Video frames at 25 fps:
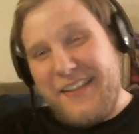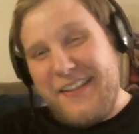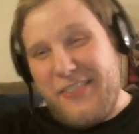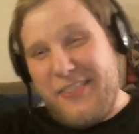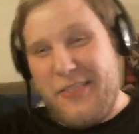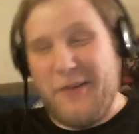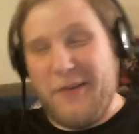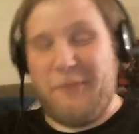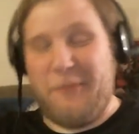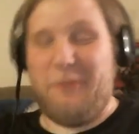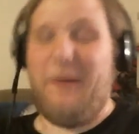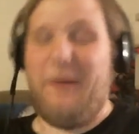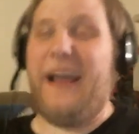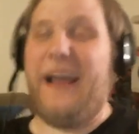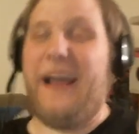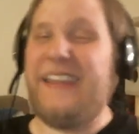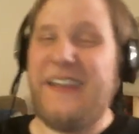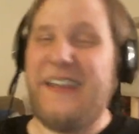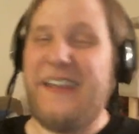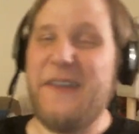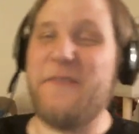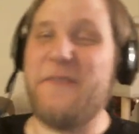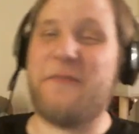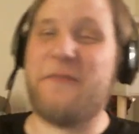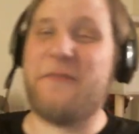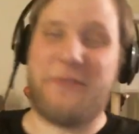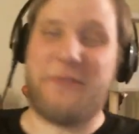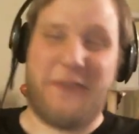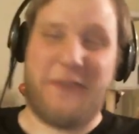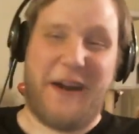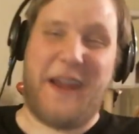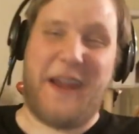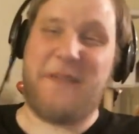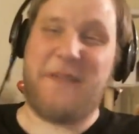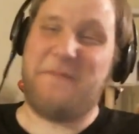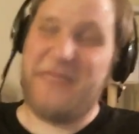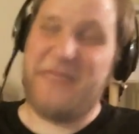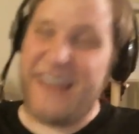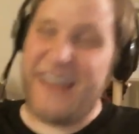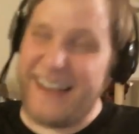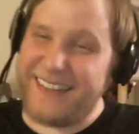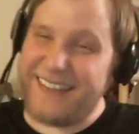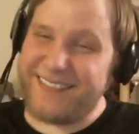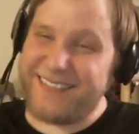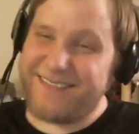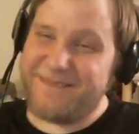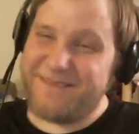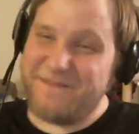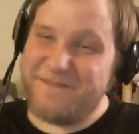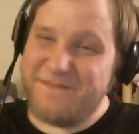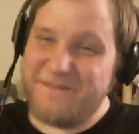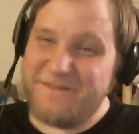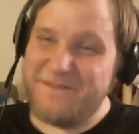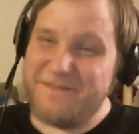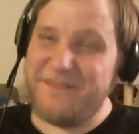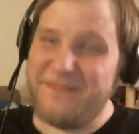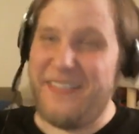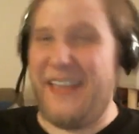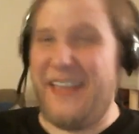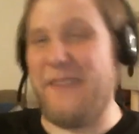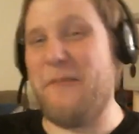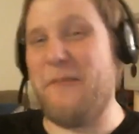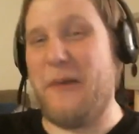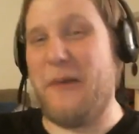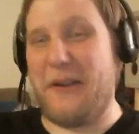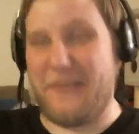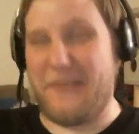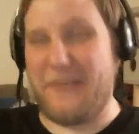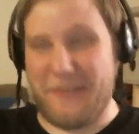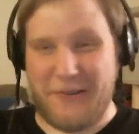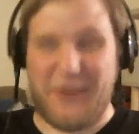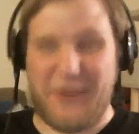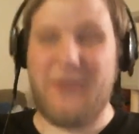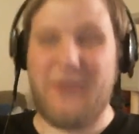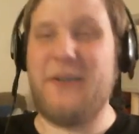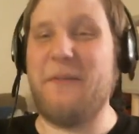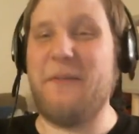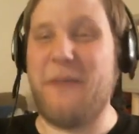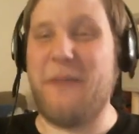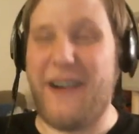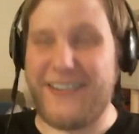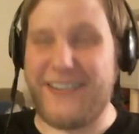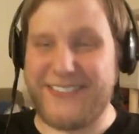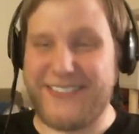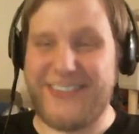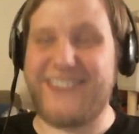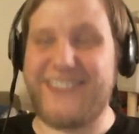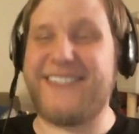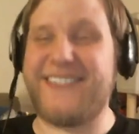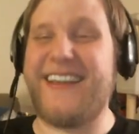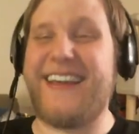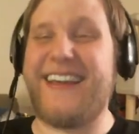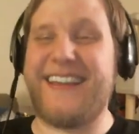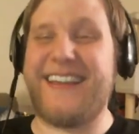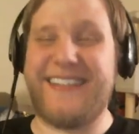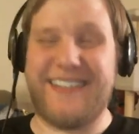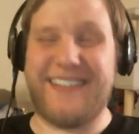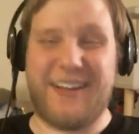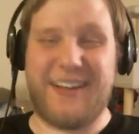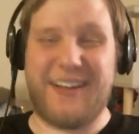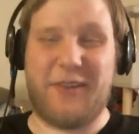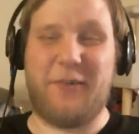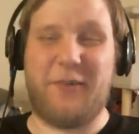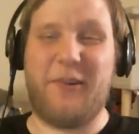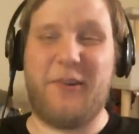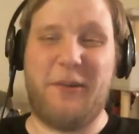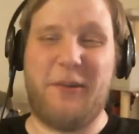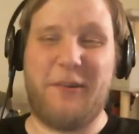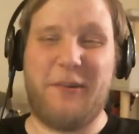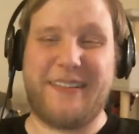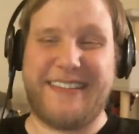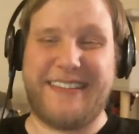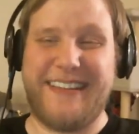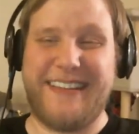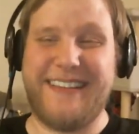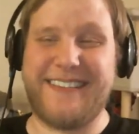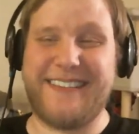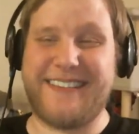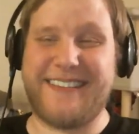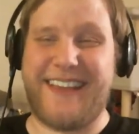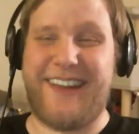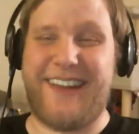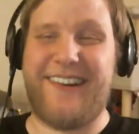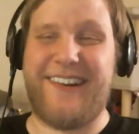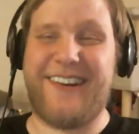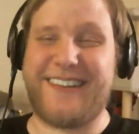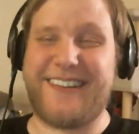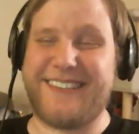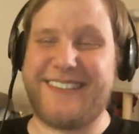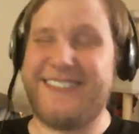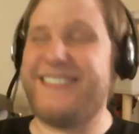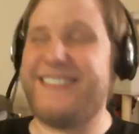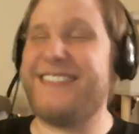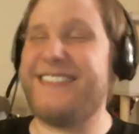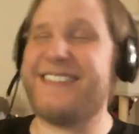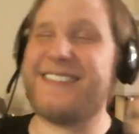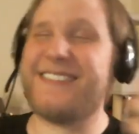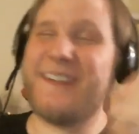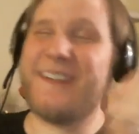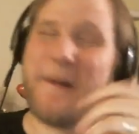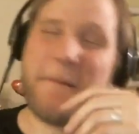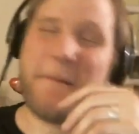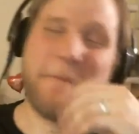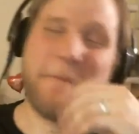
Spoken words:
the way you framed it, where cutie marks are taken literally with these characters,